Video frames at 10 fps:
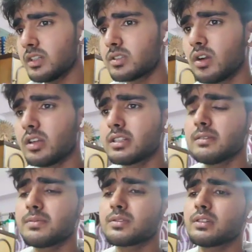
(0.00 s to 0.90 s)

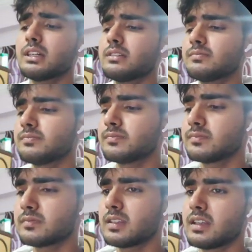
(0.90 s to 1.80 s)
scholarships. So yeah,
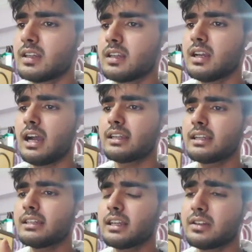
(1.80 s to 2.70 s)
I can